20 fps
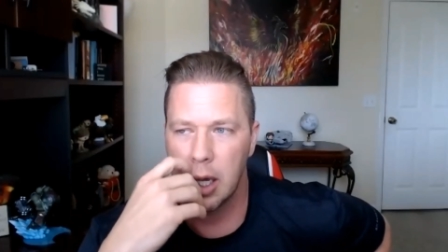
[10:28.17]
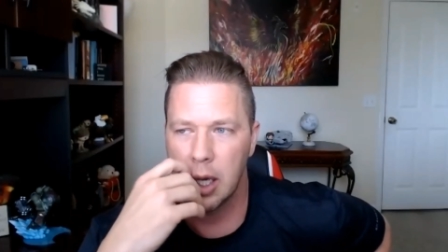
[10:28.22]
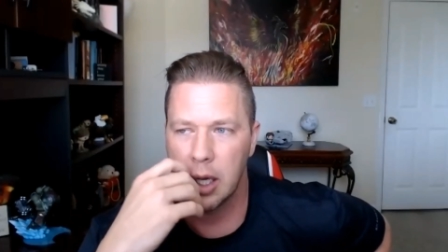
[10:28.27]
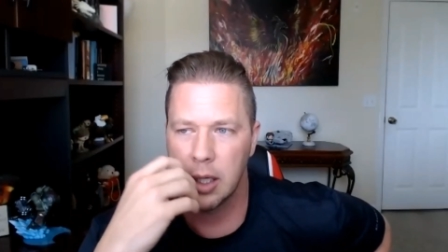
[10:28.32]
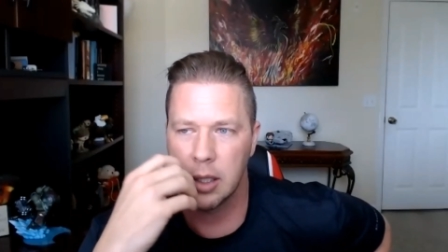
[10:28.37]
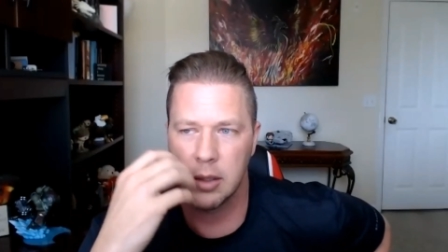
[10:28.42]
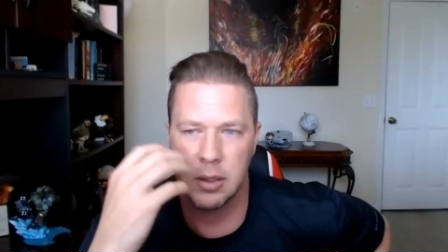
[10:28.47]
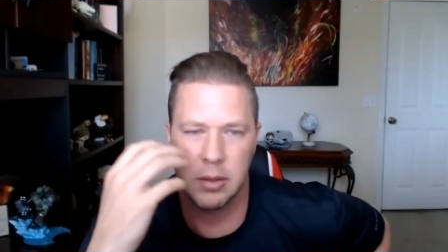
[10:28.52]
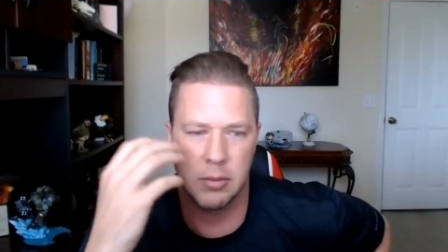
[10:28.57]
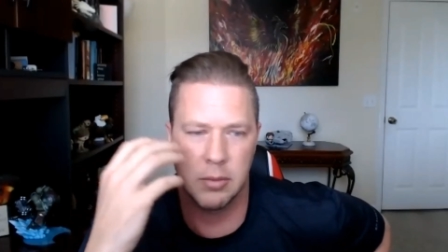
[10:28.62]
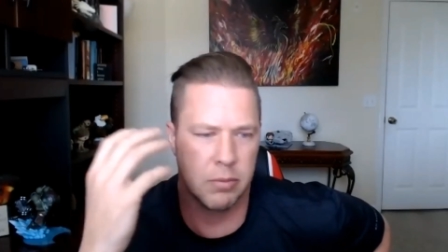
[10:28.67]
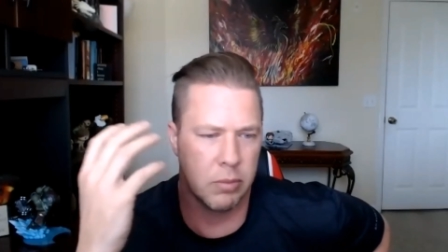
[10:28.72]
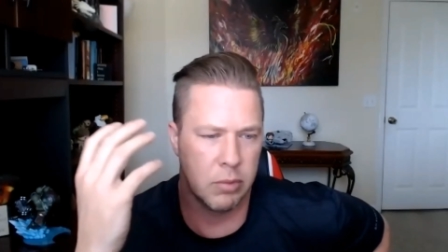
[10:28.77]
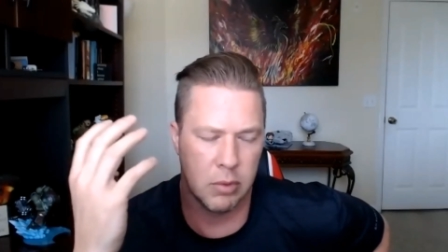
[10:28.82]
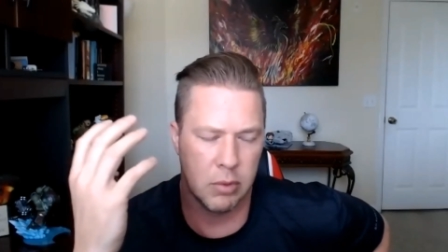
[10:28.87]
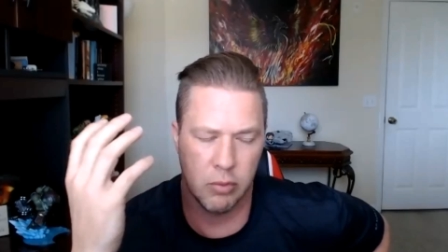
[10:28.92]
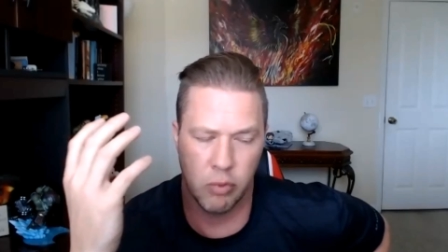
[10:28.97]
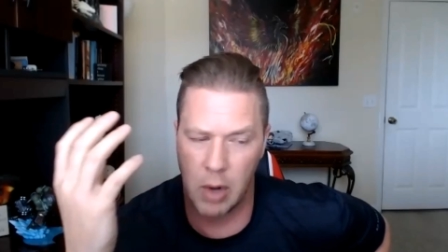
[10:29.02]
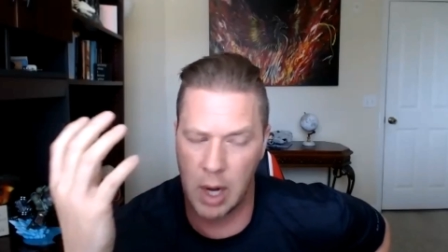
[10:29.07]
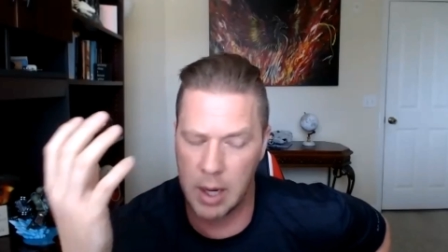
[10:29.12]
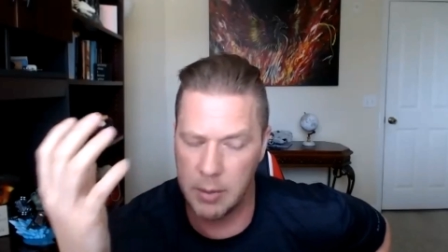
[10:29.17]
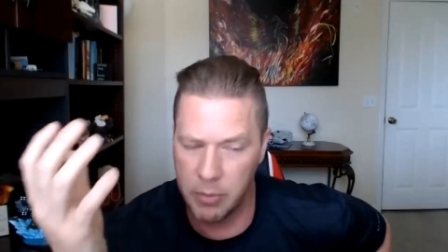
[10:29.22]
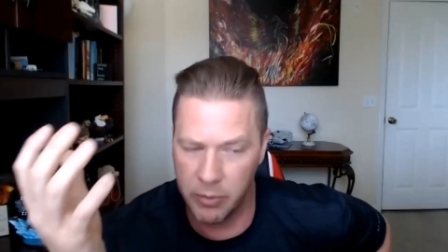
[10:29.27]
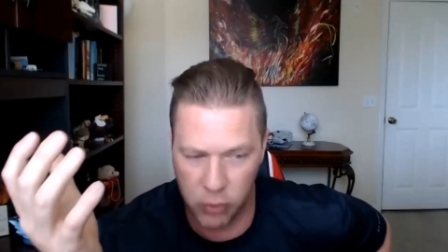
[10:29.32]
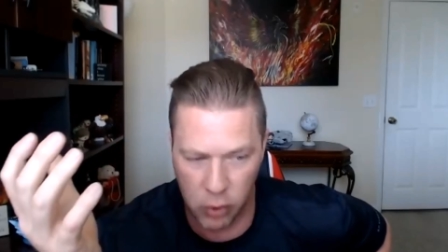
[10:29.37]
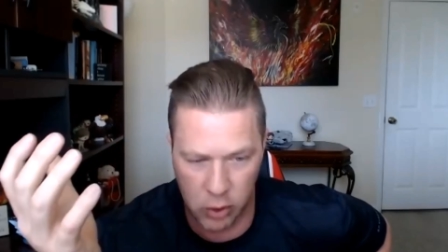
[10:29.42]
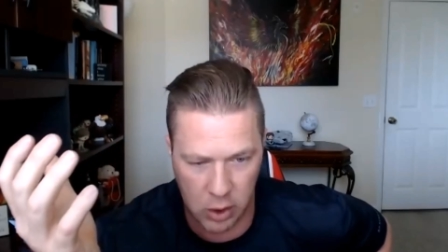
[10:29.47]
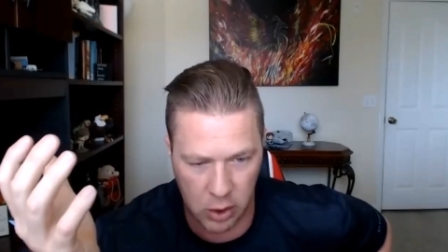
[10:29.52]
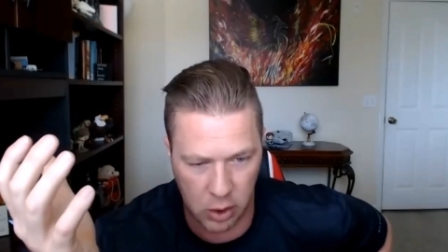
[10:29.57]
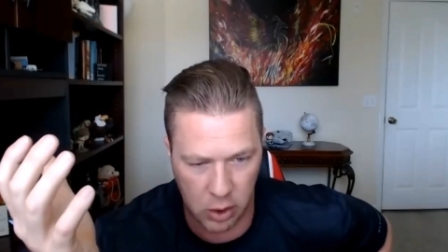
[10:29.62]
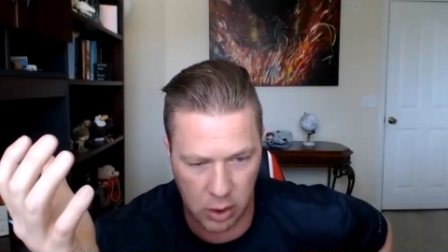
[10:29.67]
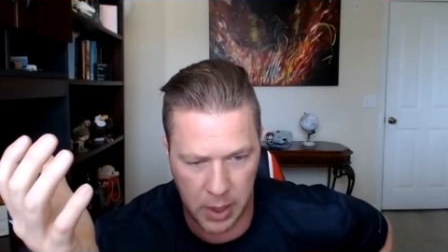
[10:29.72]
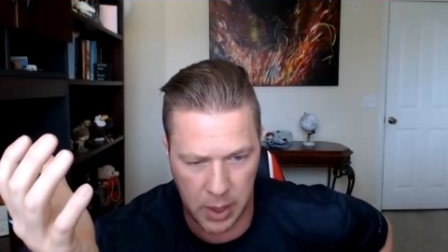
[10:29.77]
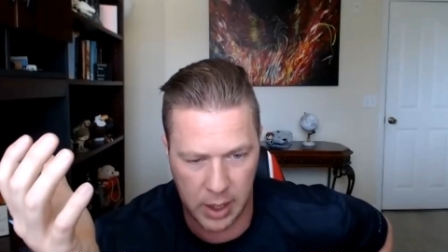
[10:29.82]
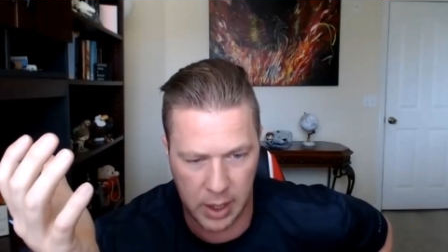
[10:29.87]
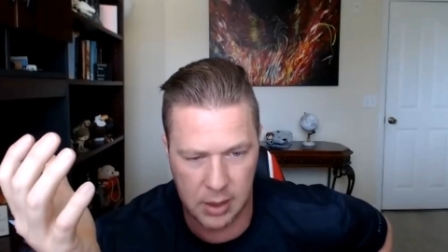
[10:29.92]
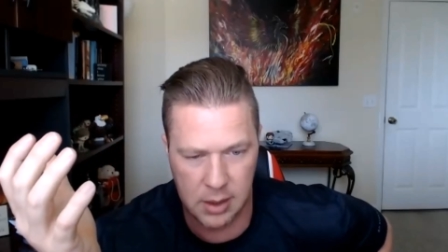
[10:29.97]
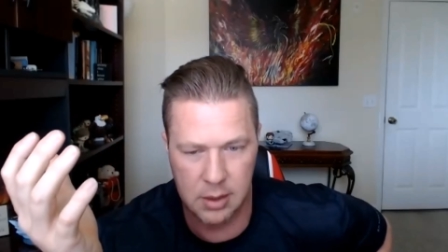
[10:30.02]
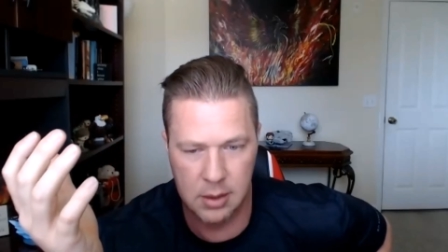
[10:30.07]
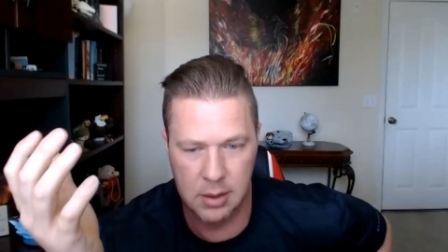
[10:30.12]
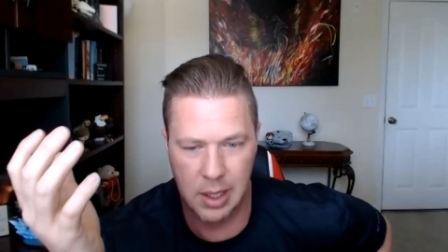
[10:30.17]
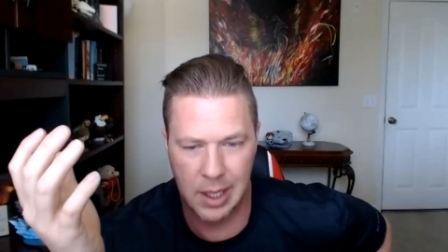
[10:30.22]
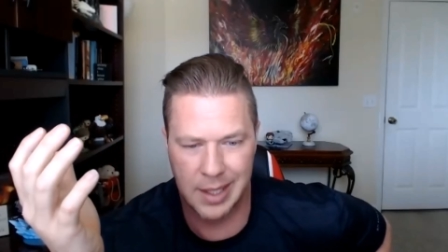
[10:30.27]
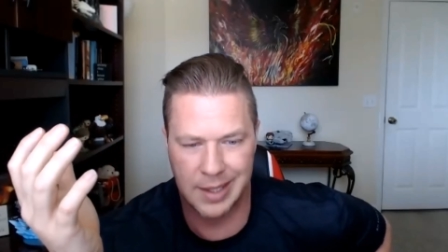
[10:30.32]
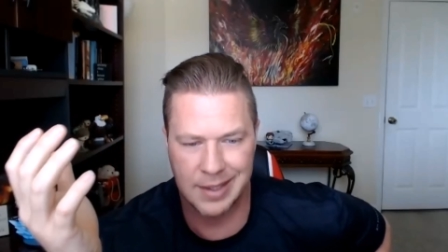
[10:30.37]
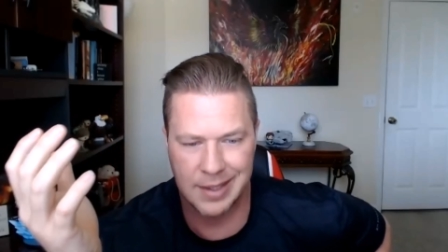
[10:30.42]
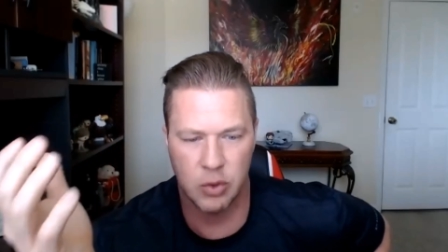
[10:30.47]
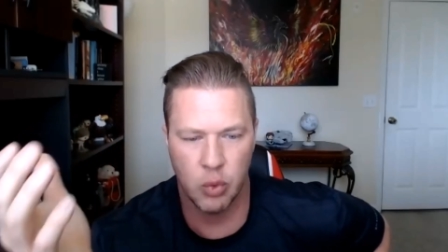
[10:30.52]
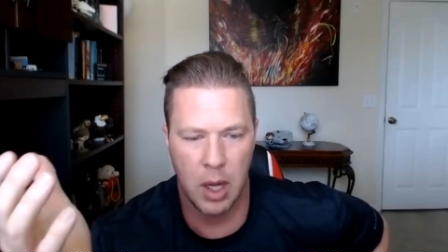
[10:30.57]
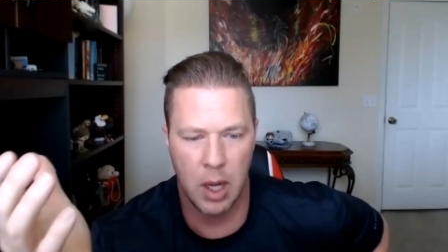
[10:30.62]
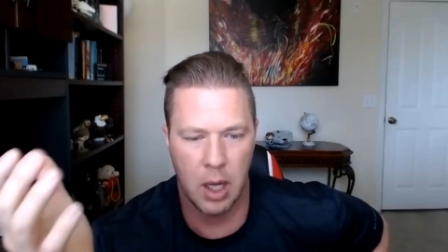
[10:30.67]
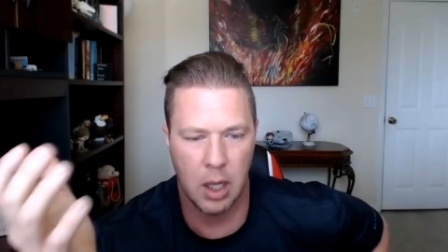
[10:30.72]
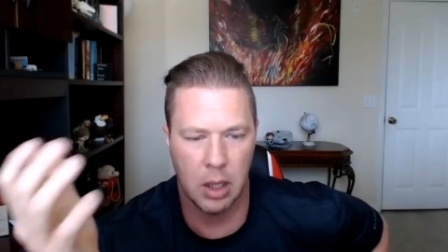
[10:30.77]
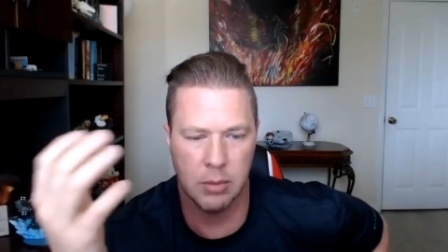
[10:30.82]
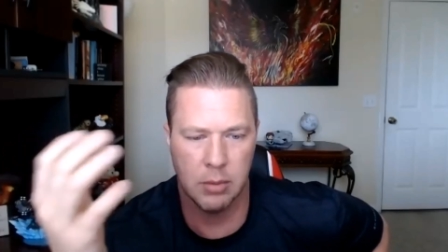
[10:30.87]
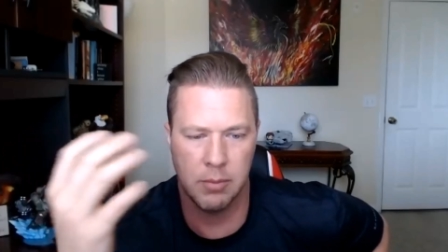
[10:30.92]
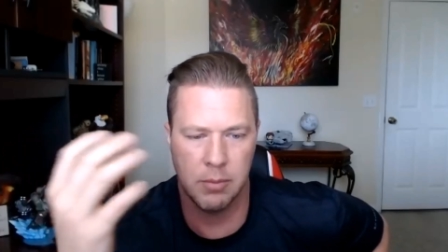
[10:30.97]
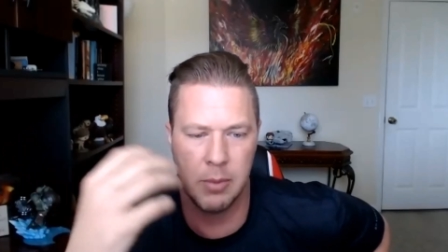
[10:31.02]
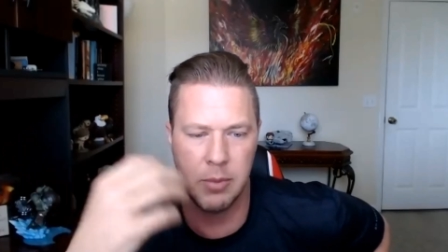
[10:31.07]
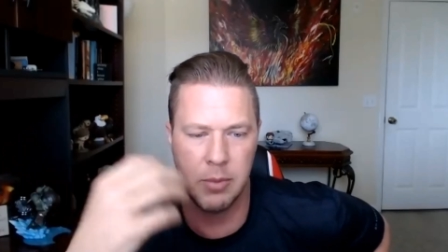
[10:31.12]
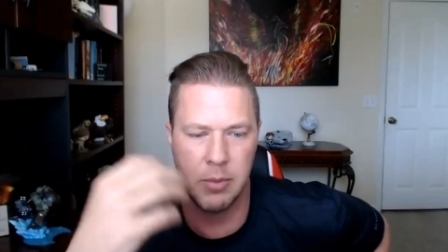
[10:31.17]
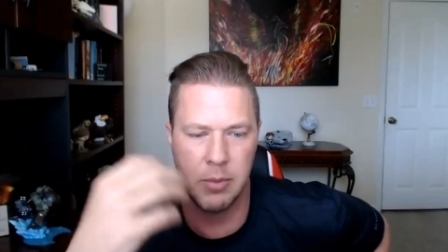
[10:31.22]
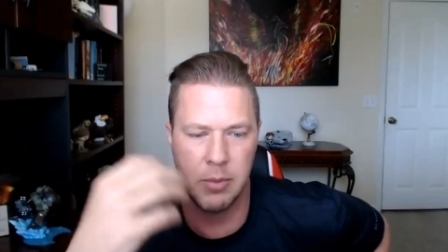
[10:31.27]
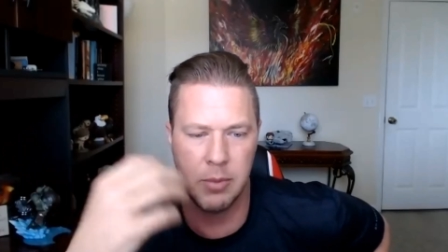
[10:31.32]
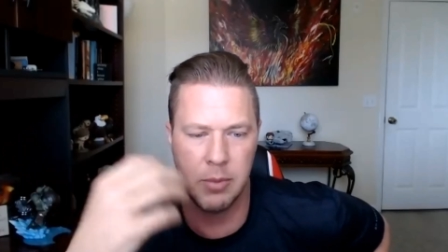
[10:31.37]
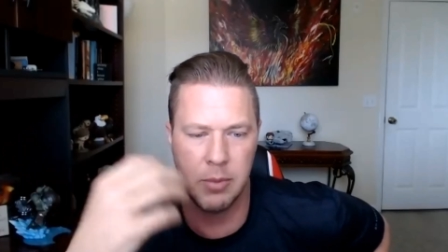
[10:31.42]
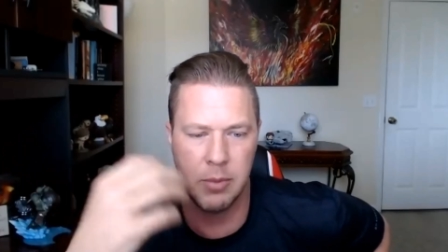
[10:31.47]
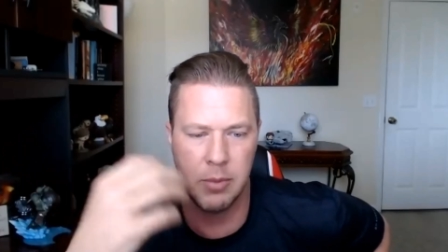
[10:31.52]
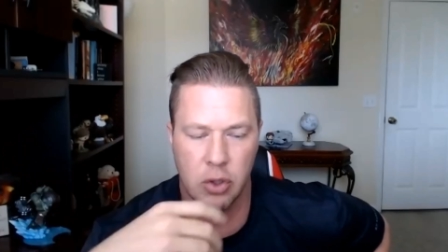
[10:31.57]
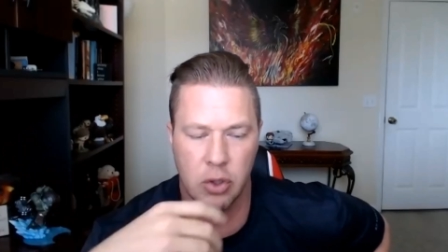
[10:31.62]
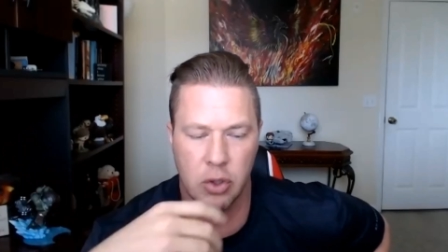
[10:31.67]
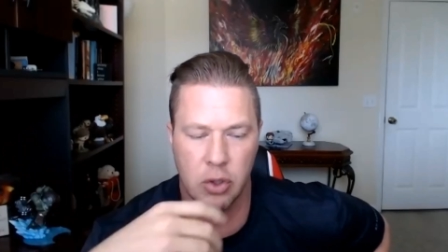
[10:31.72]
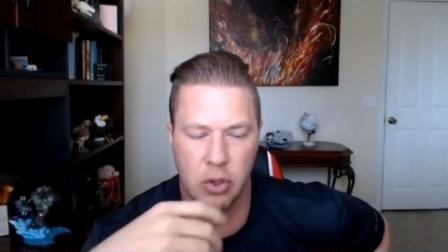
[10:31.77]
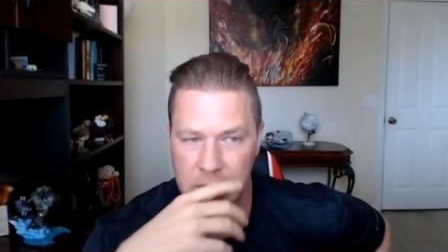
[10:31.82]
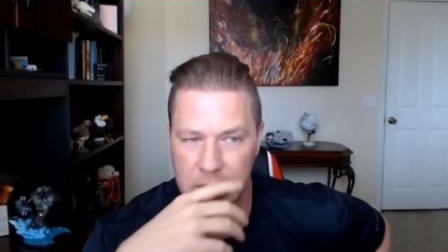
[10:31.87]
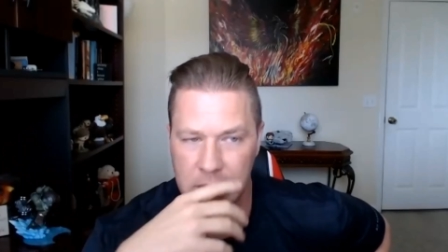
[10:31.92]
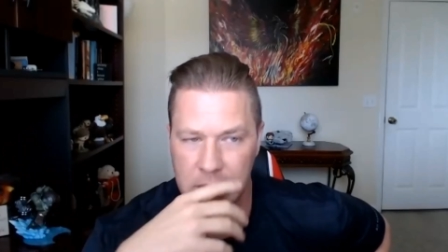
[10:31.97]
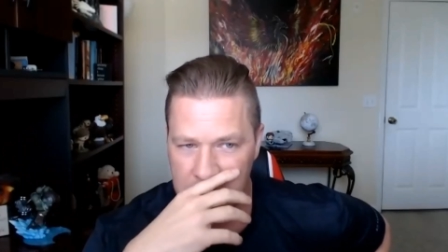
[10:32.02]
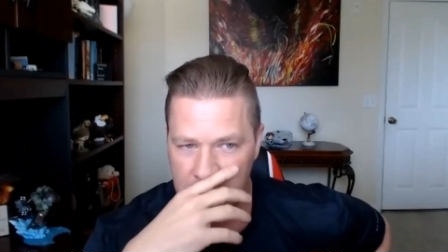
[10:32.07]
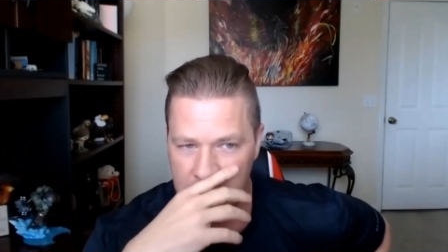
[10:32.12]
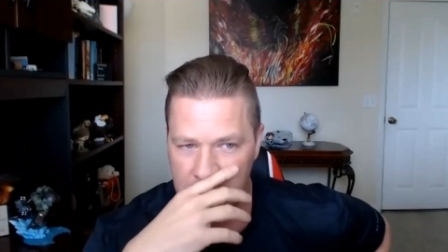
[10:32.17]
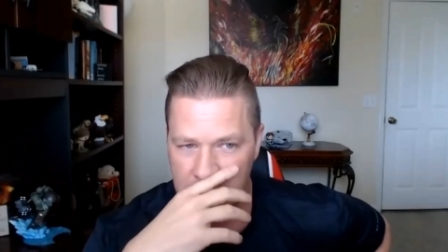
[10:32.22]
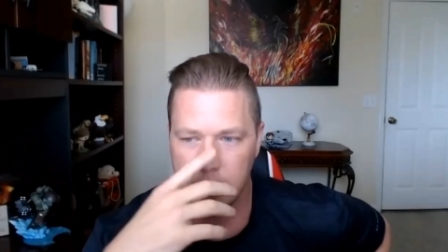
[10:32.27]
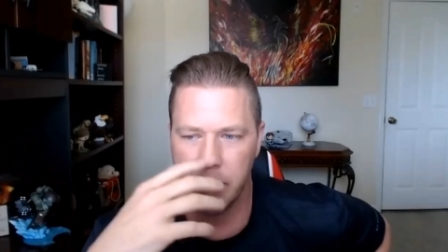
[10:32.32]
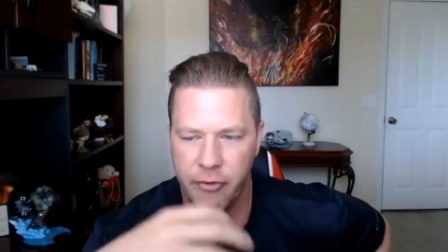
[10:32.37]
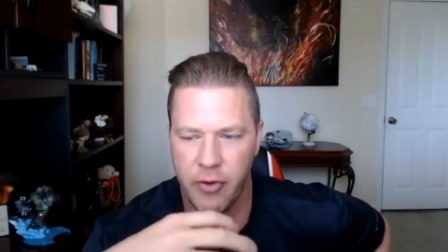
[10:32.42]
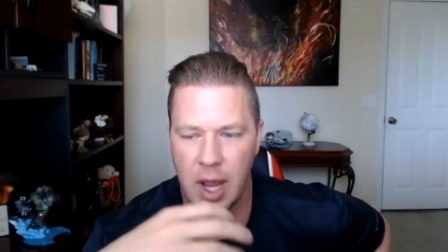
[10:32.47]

Uh, right before you go to bed as well, maybe during the day,